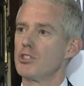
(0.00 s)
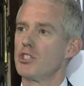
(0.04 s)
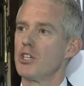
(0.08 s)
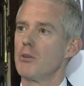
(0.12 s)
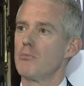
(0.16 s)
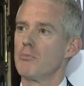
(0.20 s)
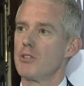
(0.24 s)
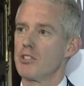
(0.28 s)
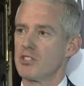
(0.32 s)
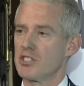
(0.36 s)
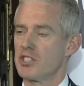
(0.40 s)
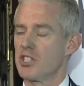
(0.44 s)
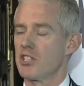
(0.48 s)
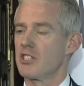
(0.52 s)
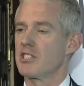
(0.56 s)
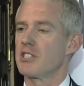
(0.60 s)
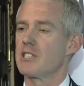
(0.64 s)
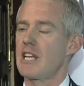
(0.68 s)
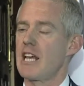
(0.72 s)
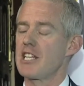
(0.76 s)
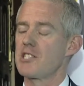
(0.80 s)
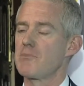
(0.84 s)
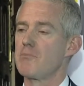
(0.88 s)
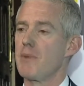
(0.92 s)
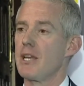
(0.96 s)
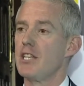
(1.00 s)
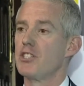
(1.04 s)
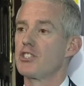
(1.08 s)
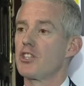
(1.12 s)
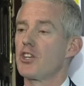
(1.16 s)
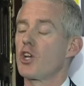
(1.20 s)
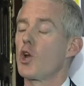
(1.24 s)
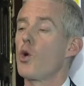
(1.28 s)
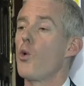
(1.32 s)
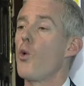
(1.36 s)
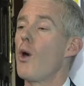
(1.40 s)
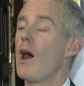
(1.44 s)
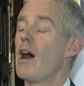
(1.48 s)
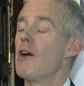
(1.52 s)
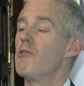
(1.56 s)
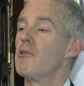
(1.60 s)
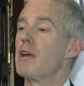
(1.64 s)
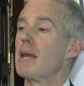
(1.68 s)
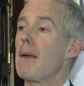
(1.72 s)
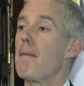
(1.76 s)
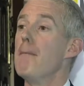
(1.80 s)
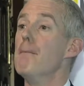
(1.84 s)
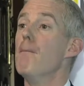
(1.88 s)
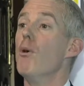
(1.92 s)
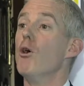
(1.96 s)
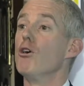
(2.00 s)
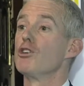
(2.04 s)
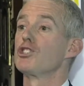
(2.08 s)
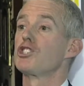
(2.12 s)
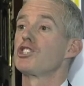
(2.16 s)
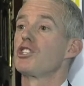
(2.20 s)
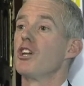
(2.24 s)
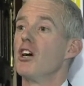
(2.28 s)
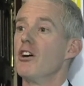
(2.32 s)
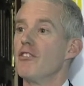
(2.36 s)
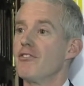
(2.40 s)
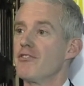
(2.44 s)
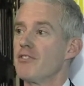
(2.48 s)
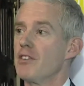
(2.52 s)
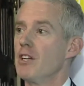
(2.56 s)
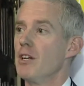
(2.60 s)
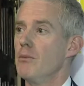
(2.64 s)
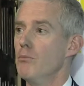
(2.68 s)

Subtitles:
up that success means acquiring more stuff,